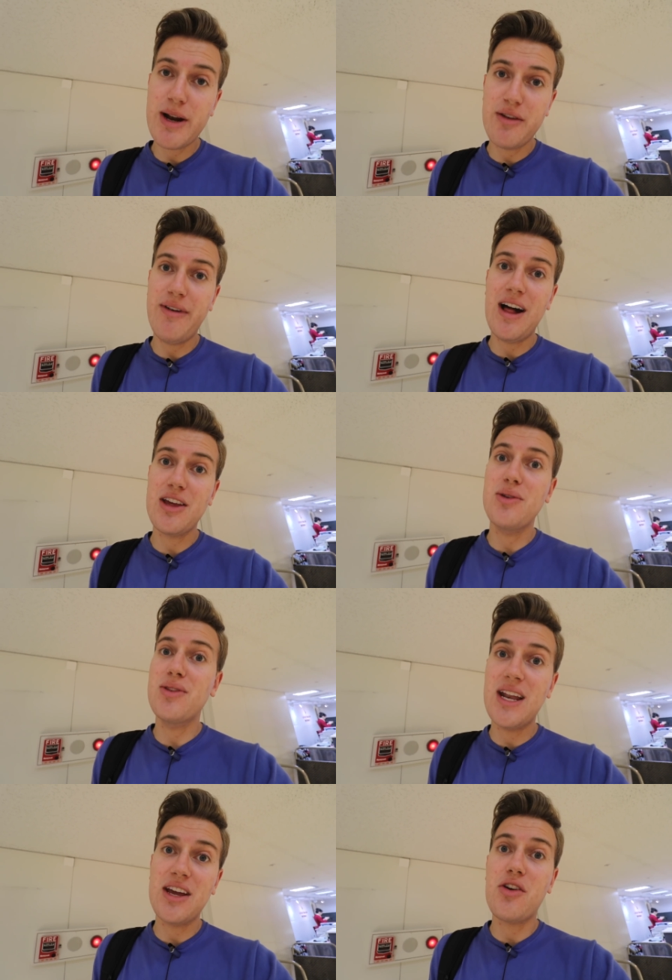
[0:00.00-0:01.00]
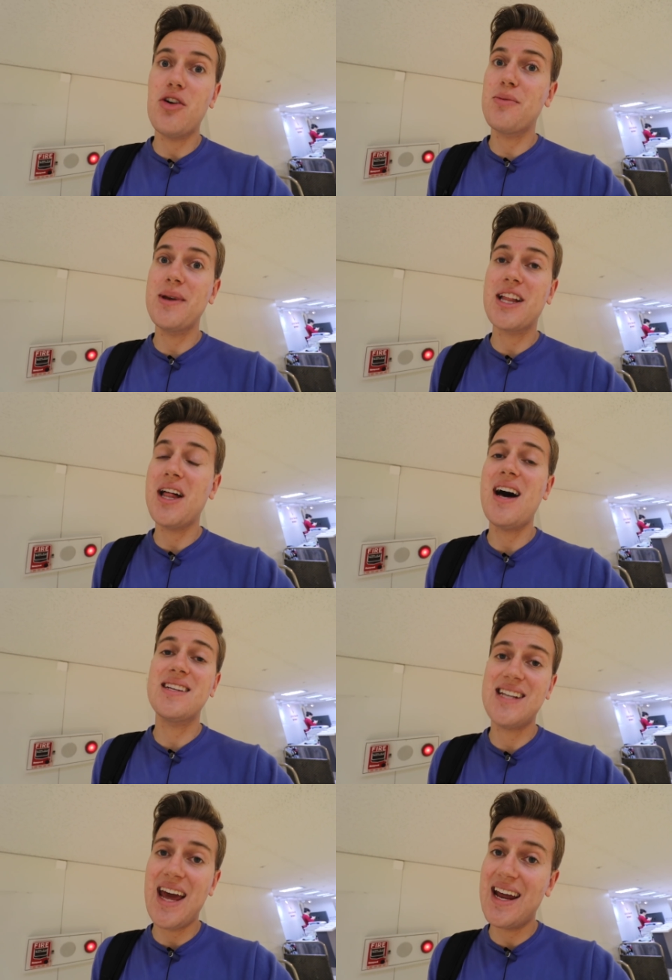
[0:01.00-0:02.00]
better value than economy
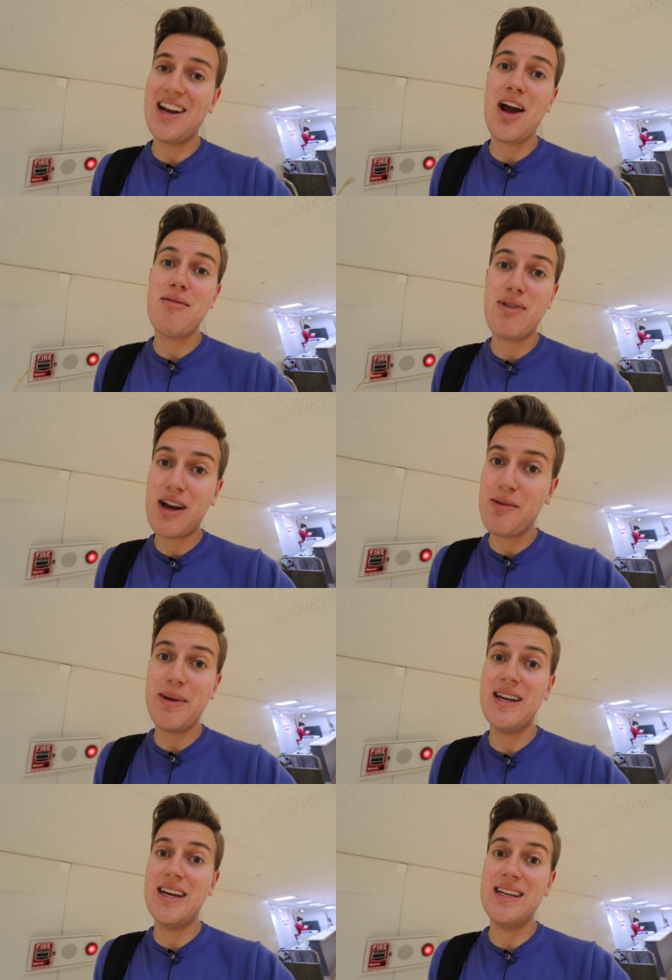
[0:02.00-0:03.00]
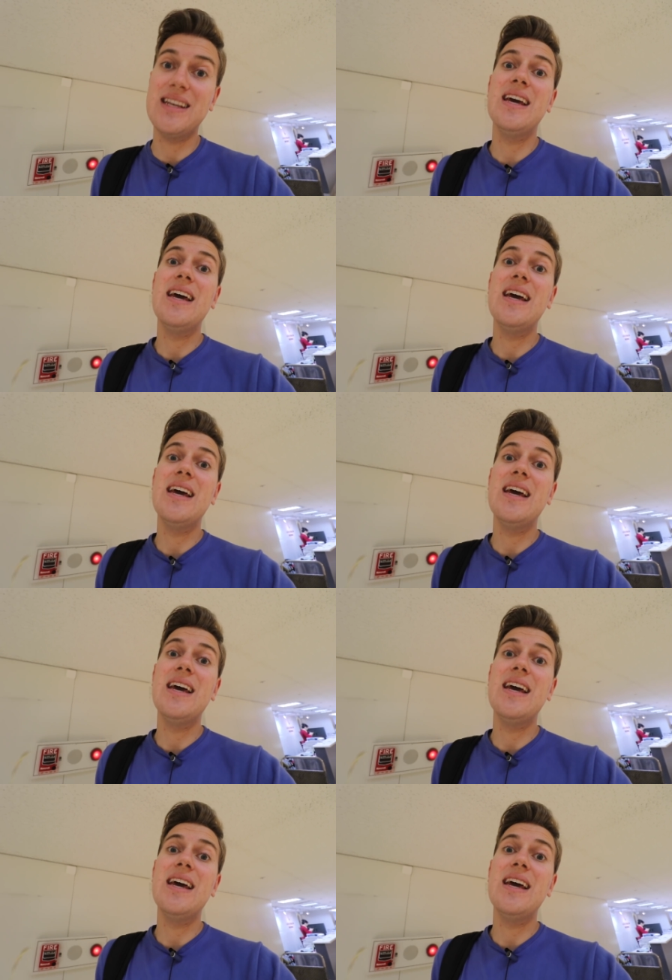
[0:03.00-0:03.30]
class, and I recommend it